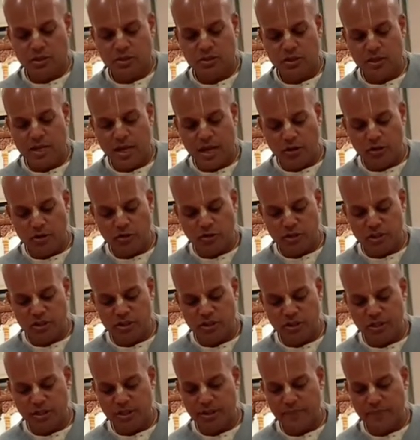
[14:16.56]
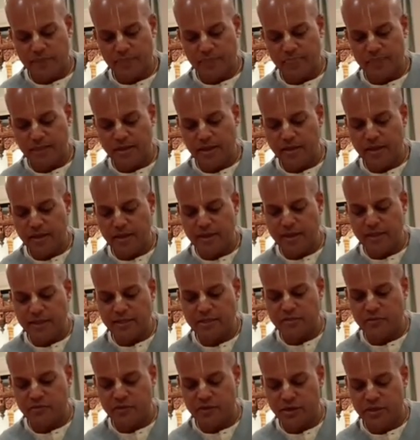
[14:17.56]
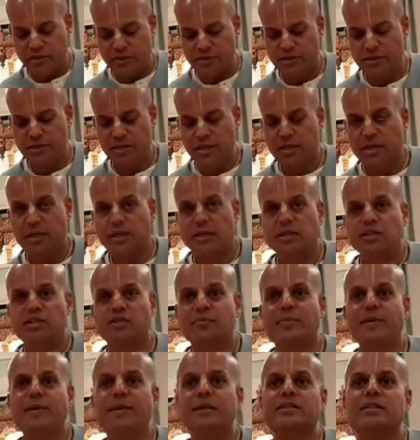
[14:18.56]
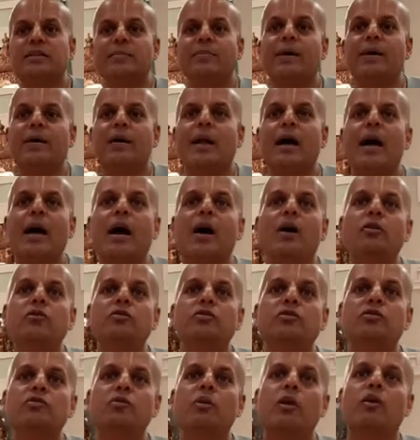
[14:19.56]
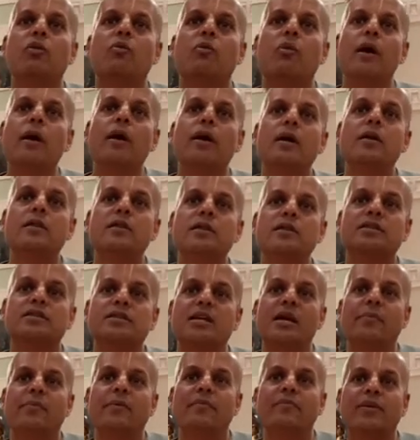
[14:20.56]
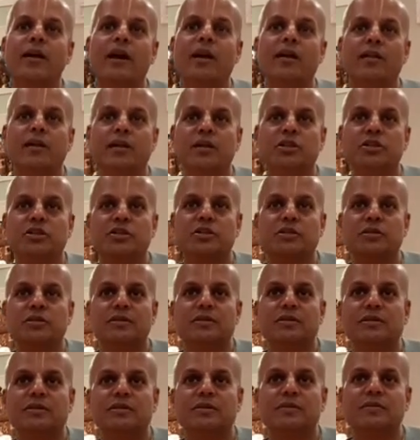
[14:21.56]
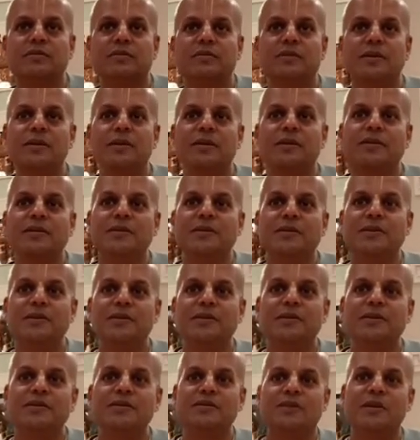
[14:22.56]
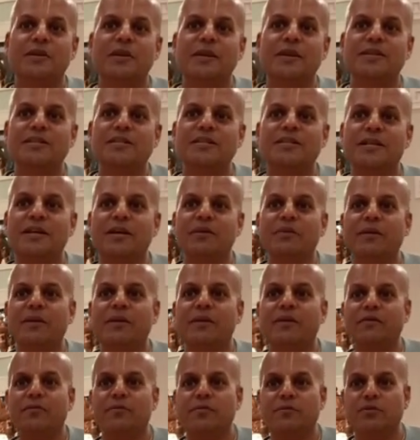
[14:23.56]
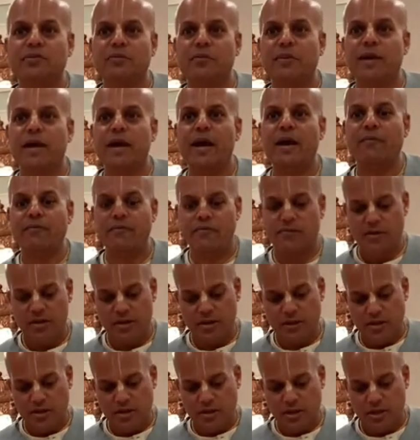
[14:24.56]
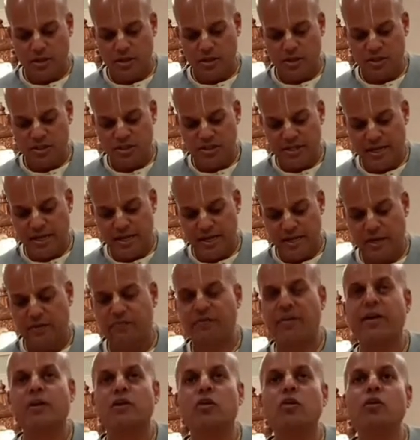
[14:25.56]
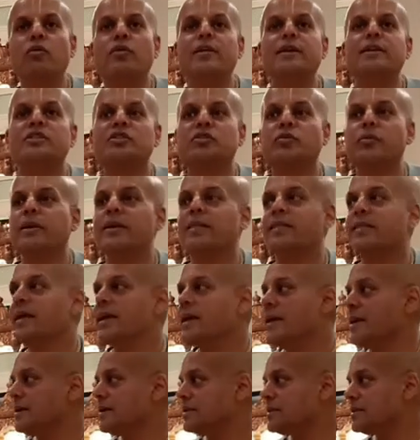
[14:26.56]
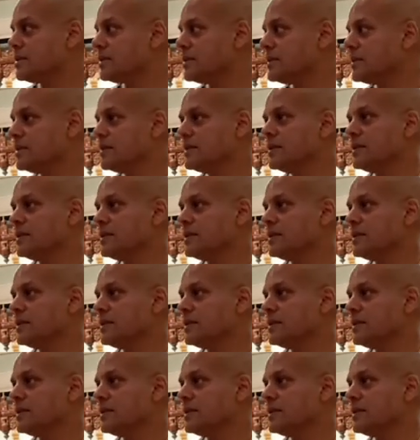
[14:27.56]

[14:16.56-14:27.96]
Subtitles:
So now Krishna, in the next verse, speaks about how to acquire this type of knowledge. Okay? So the next thing we have understanding. If I know these 3 things,